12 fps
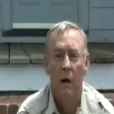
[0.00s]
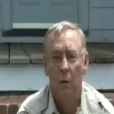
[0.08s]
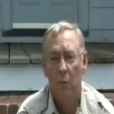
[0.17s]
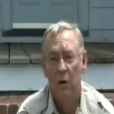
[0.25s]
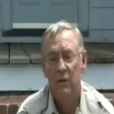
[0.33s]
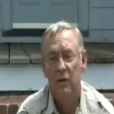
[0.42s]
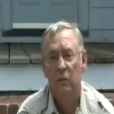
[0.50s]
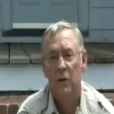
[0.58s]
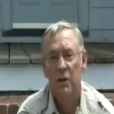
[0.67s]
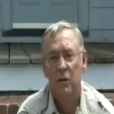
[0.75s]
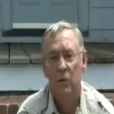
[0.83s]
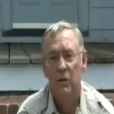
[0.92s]
amongst the
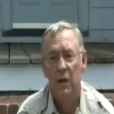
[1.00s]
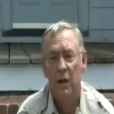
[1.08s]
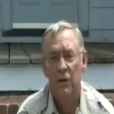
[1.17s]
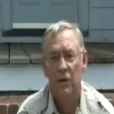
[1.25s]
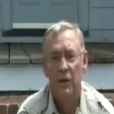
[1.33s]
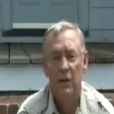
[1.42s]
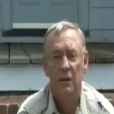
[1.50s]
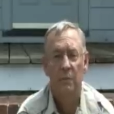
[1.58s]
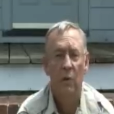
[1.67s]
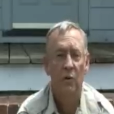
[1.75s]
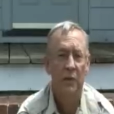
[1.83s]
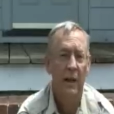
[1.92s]
resource agencies,
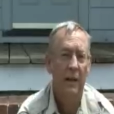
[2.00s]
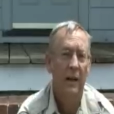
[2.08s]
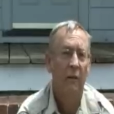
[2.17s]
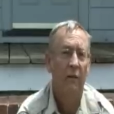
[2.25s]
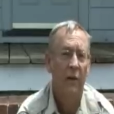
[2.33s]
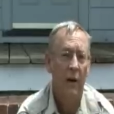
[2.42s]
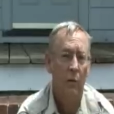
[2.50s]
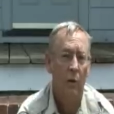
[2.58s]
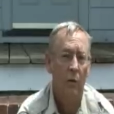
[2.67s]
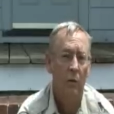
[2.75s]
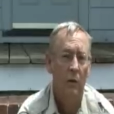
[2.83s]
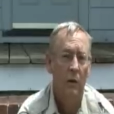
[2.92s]
both state and
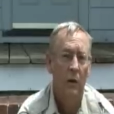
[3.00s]
federal,